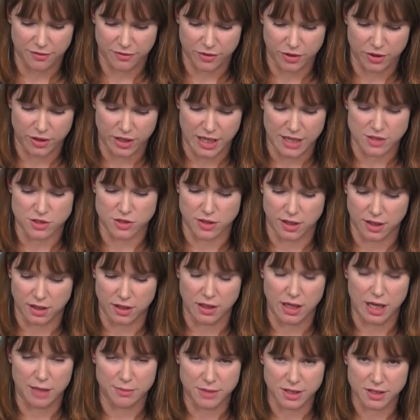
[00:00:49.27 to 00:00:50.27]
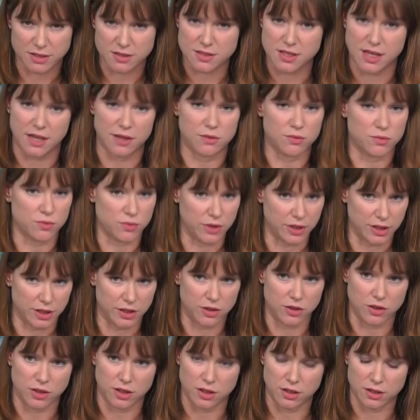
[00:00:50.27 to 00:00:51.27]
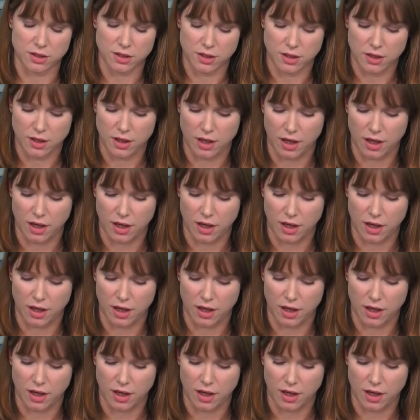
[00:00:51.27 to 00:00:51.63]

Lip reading: for International Economics, had really good